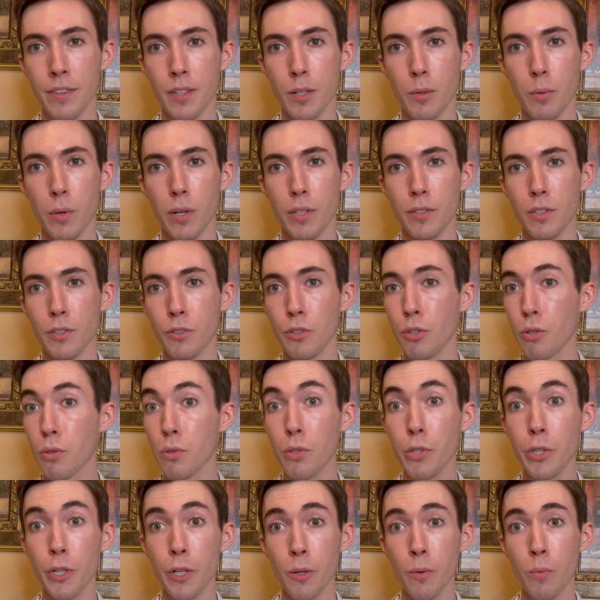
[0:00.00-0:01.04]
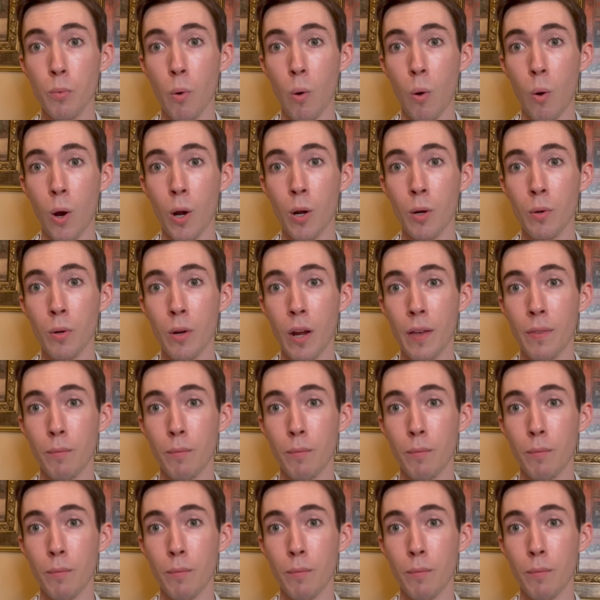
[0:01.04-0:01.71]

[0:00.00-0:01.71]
There was a nuclear war,